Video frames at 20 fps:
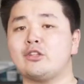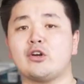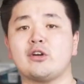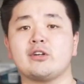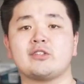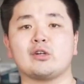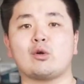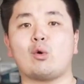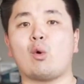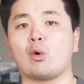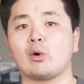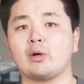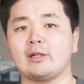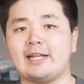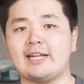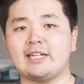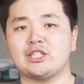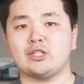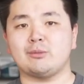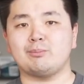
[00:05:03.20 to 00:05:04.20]
there is a
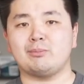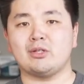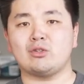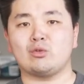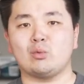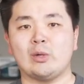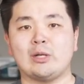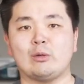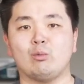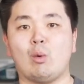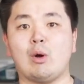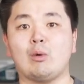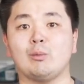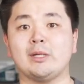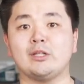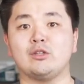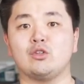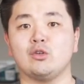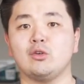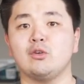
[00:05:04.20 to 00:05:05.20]
correlation between what
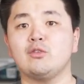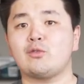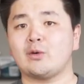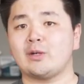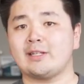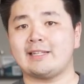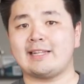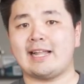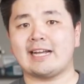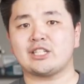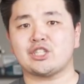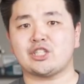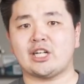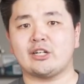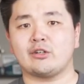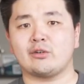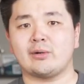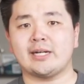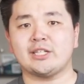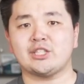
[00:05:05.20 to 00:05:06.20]
we do for the next
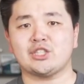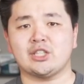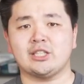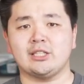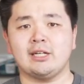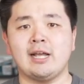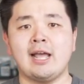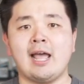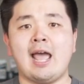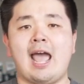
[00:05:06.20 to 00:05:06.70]
generation